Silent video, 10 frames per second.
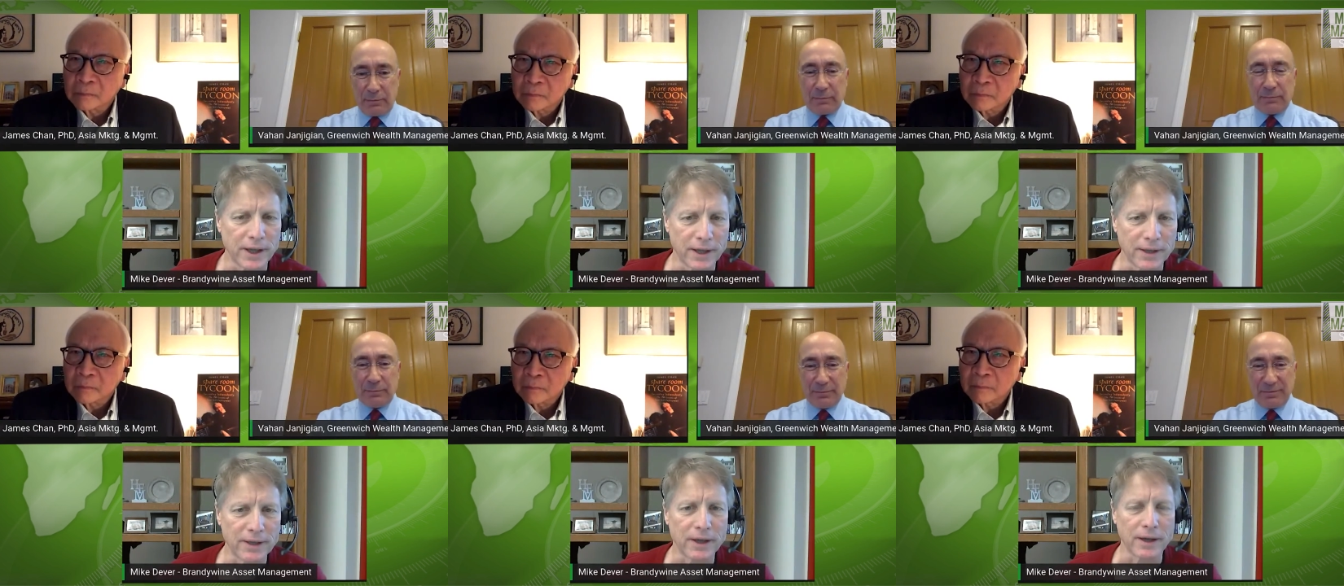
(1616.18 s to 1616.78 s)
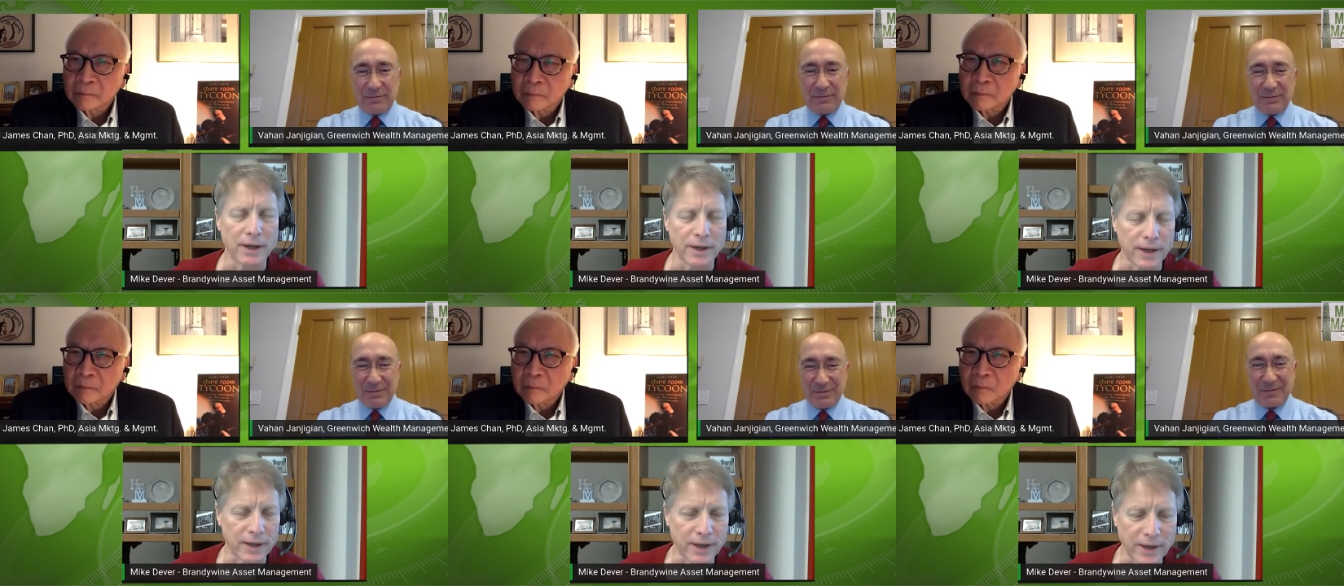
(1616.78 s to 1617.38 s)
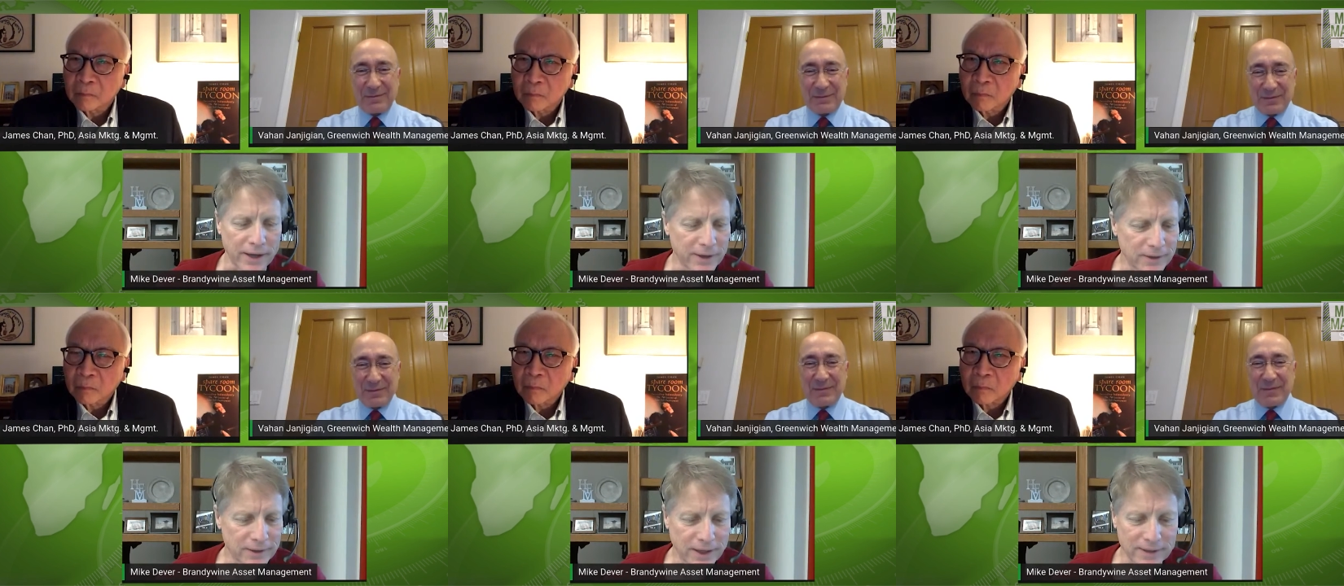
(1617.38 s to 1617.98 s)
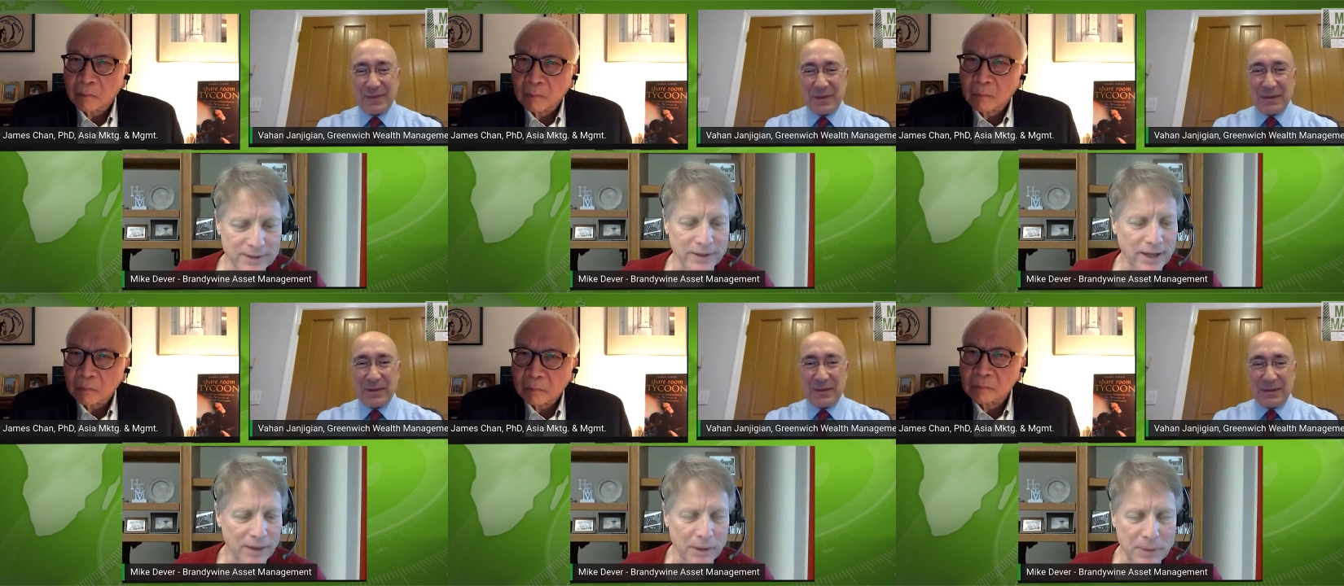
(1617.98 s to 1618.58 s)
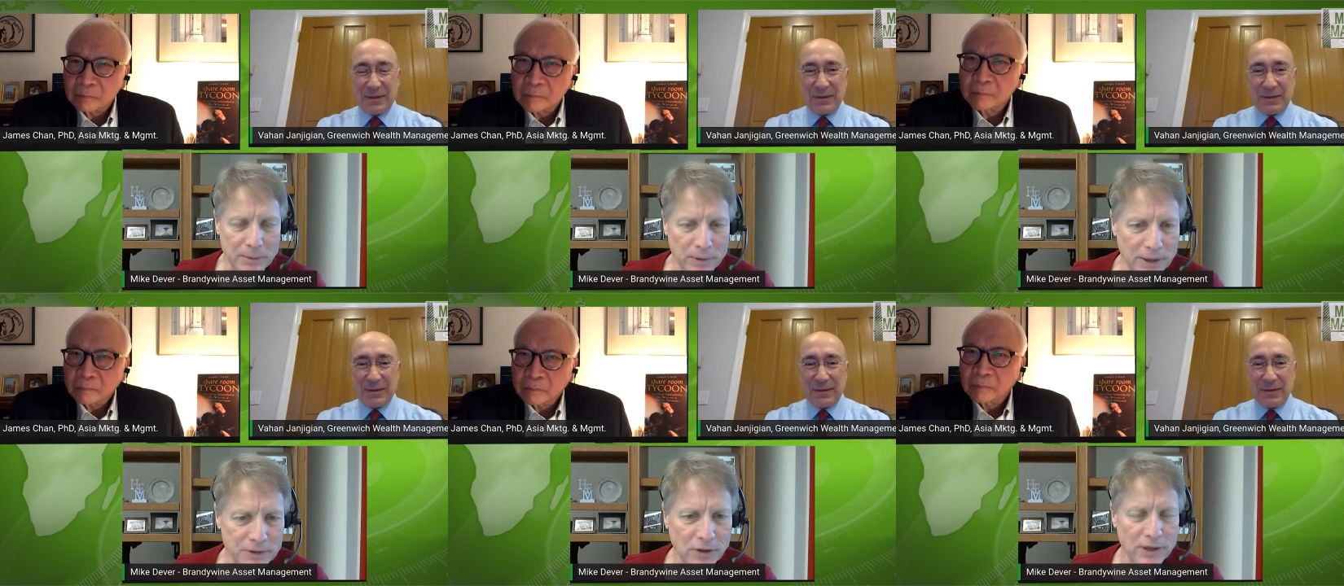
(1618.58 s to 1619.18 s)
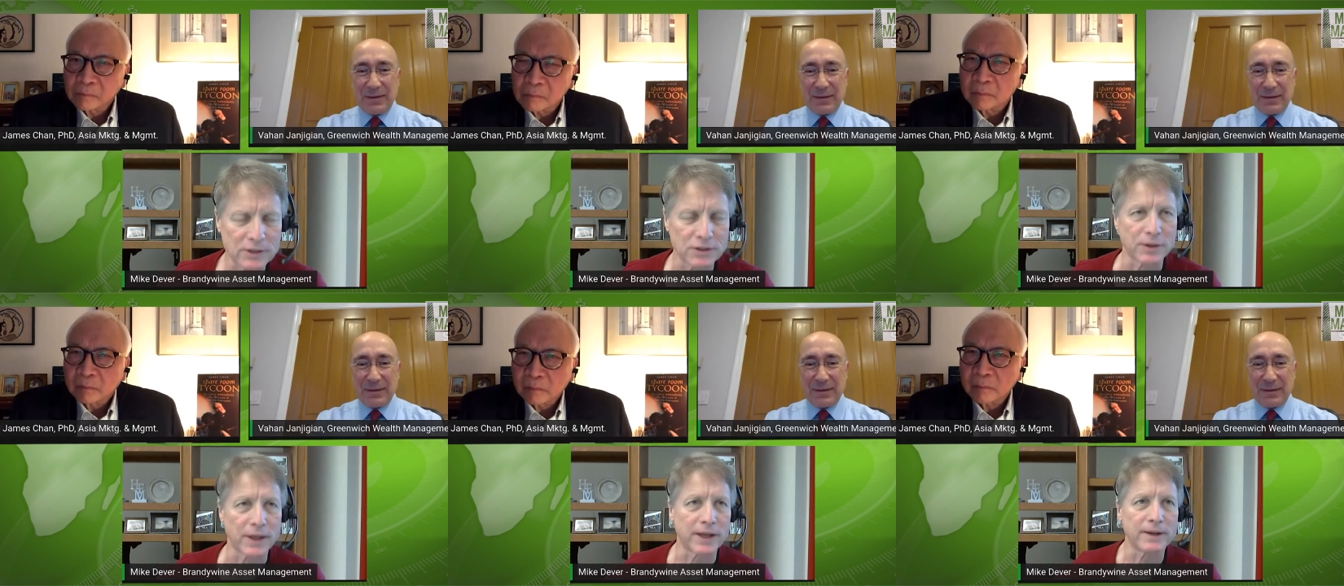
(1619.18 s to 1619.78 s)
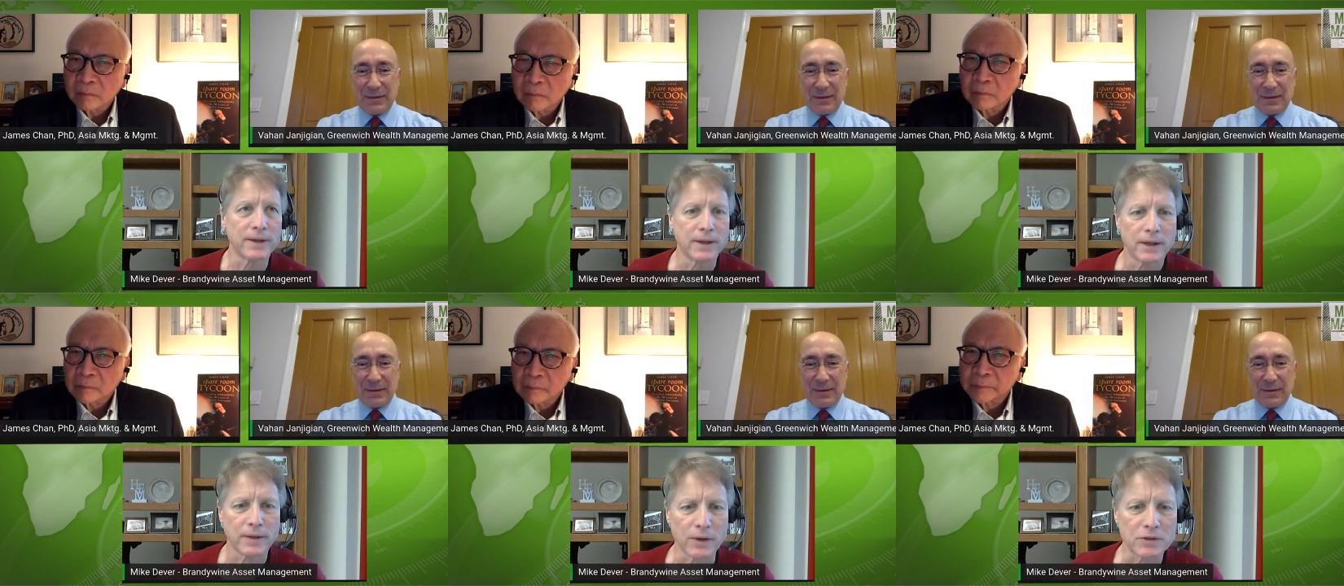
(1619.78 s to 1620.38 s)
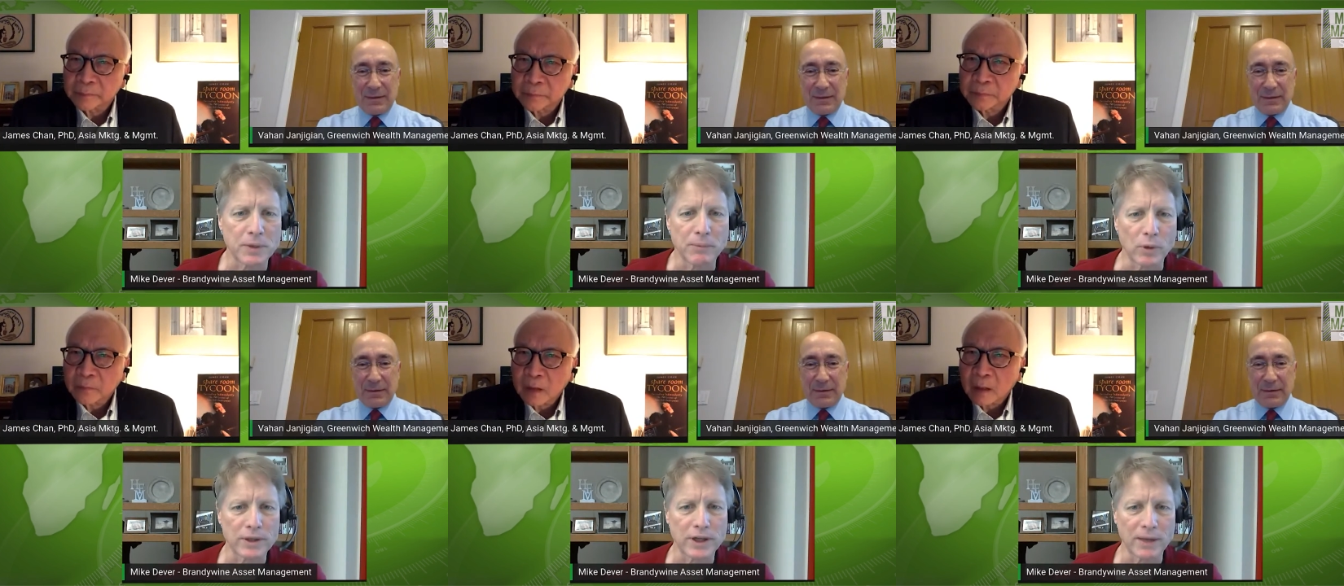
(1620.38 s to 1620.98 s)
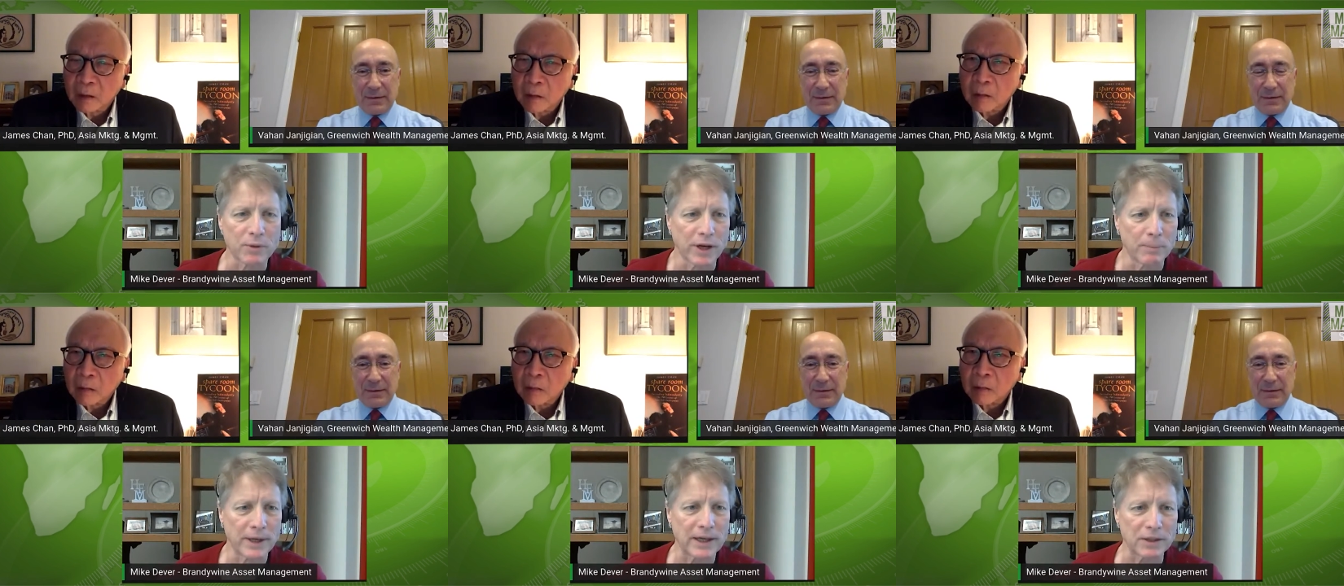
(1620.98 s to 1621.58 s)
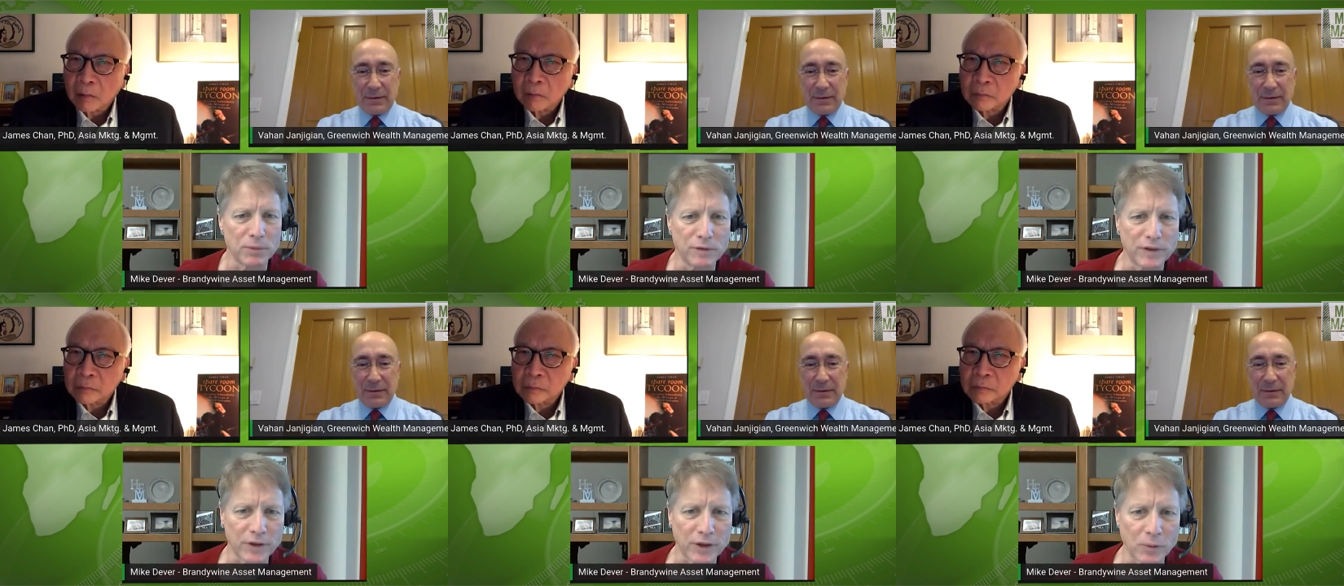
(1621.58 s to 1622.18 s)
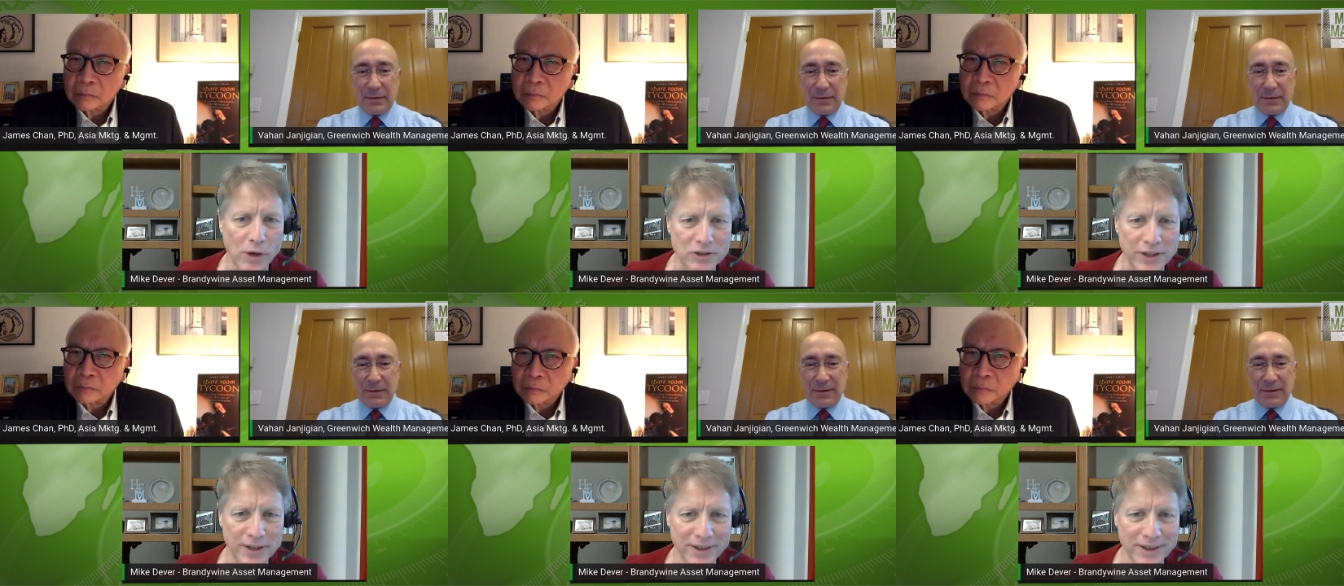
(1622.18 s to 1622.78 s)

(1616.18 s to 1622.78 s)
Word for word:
Speaker 1: And I, I, I can't tell you how many people I'll talk to that they'll spend more time trying to pick out the movie they're going to watch that